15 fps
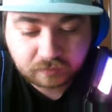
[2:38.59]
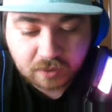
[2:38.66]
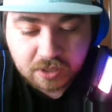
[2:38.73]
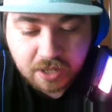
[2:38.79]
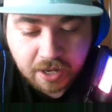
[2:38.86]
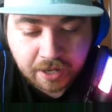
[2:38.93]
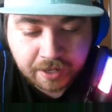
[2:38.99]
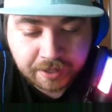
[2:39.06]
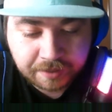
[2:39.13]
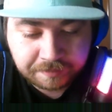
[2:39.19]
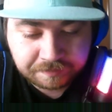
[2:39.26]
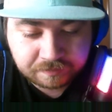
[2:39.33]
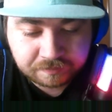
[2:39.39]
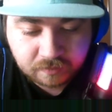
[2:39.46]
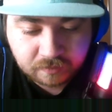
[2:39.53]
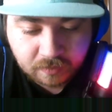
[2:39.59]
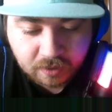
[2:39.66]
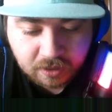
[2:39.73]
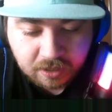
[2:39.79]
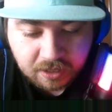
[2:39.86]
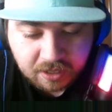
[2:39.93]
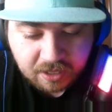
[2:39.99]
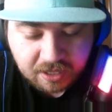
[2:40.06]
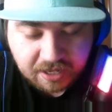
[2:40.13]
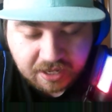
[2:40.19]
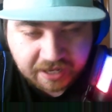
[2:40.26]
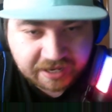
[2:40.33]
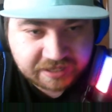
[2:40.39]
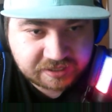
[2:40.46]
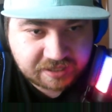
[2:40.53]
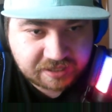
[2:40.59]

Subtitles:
I guess